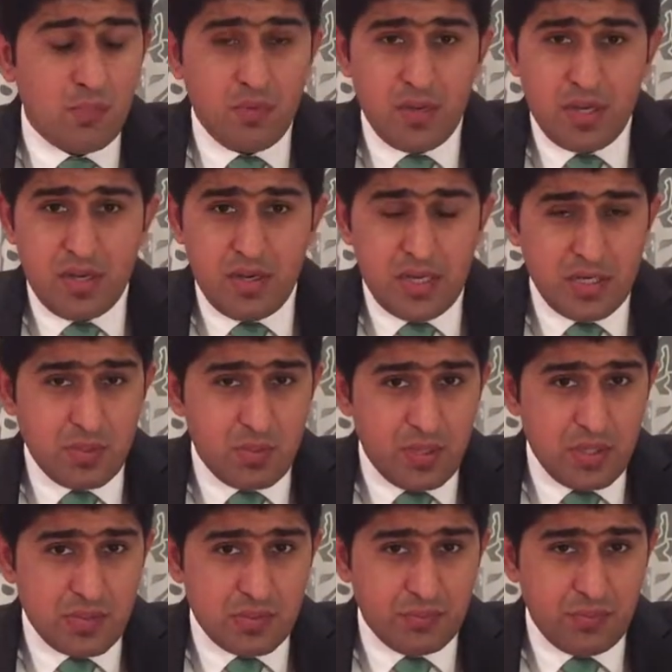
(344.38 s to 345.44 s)
We are not
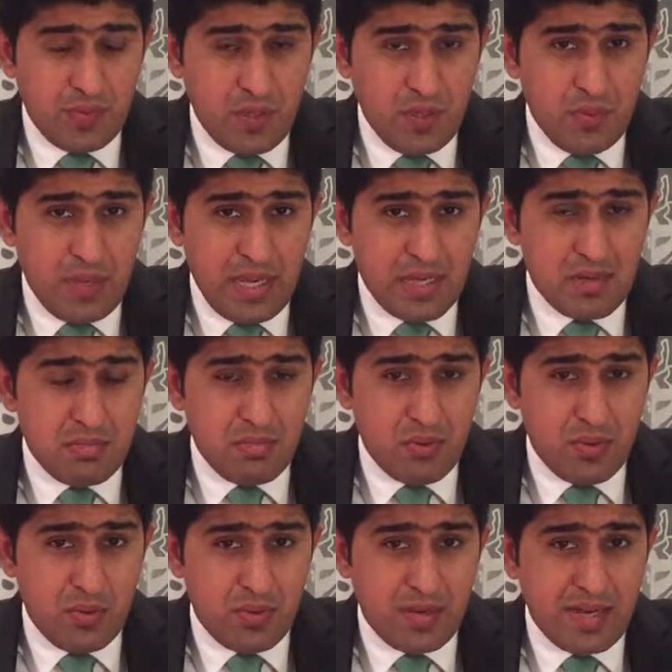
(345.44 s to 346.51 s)
going to follow any
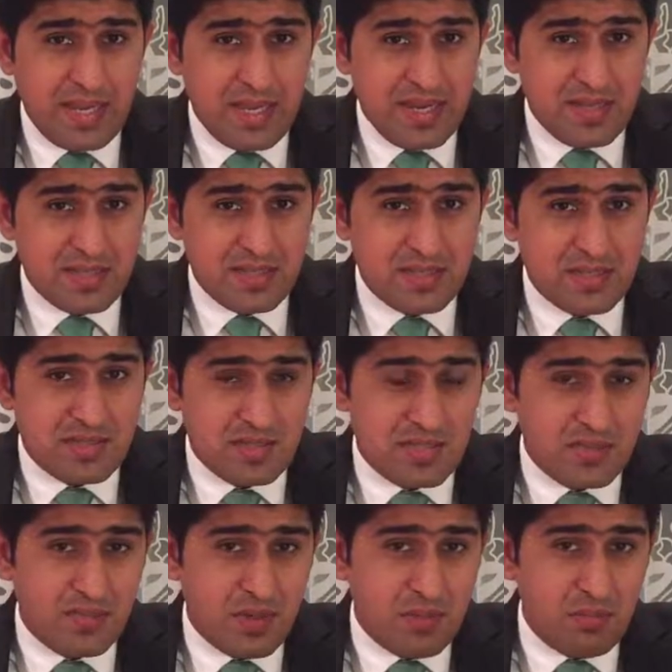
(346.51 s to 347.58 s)
more carrots and sticks
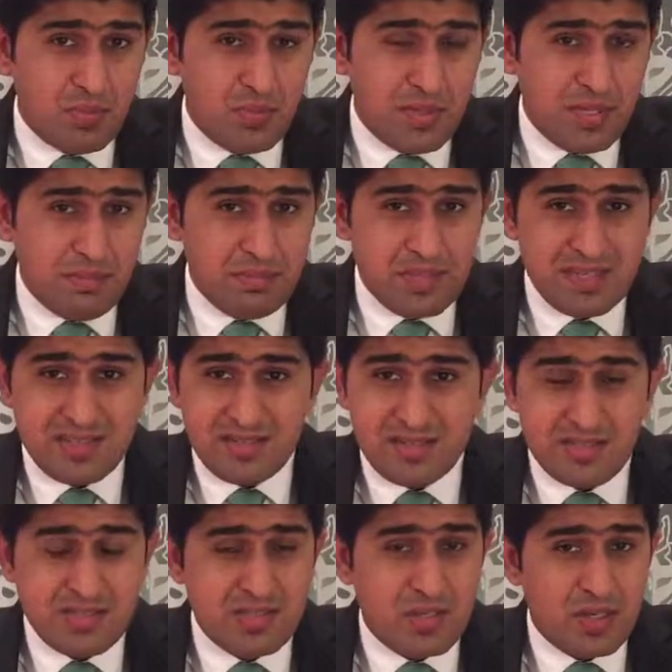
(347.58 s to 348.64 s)
formula, because
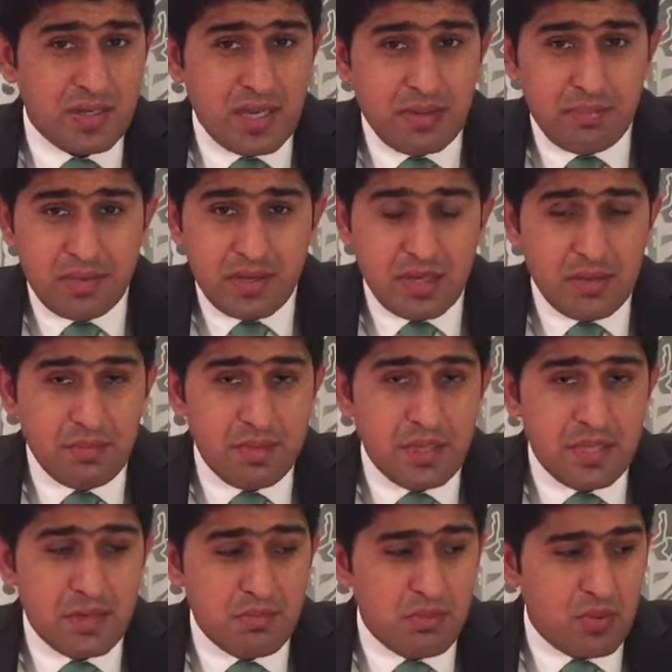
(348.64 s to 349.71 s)
this is not applicable
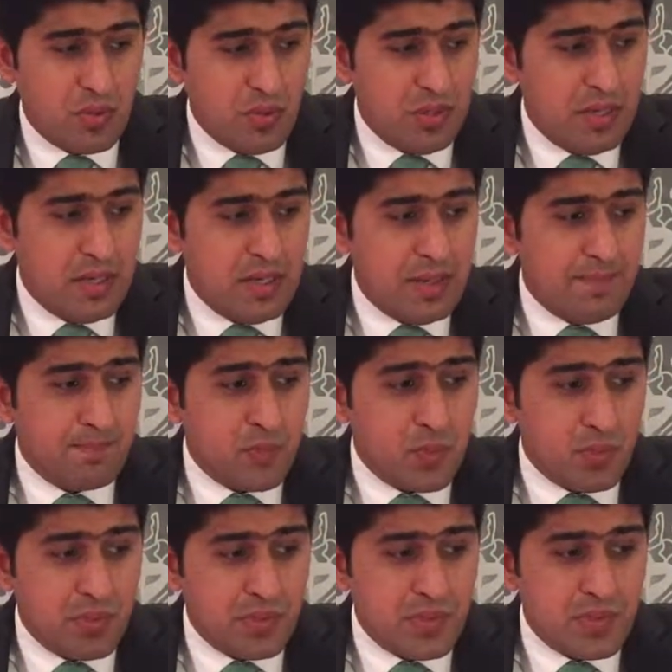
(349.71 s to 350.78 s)
anymore.
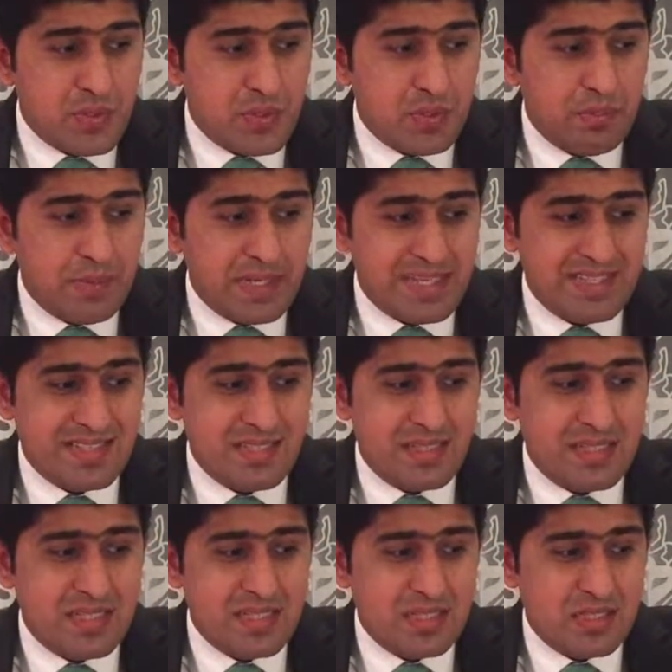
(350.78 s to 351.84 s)
Also,
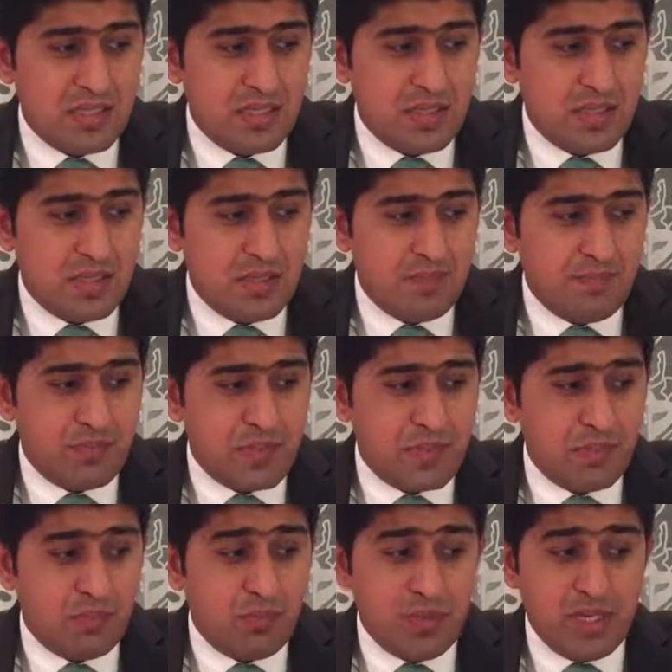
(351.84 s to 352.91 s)
Pakistan is,
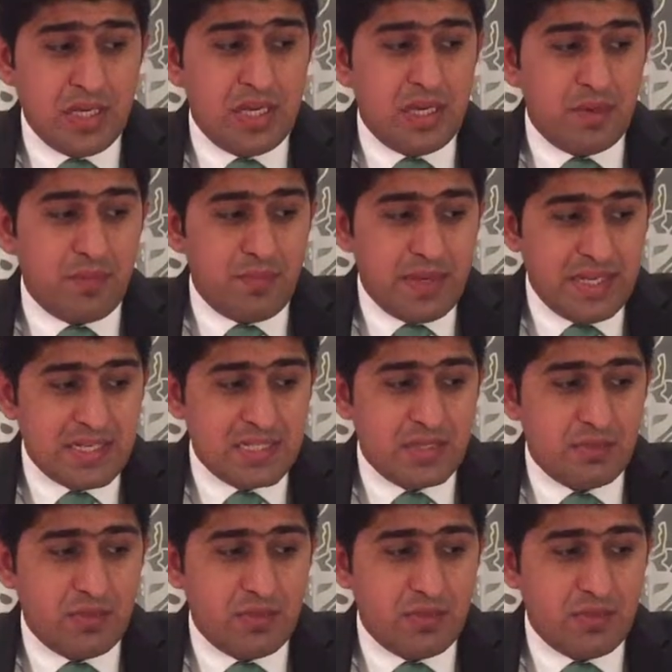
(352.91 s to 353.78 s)
we are ready.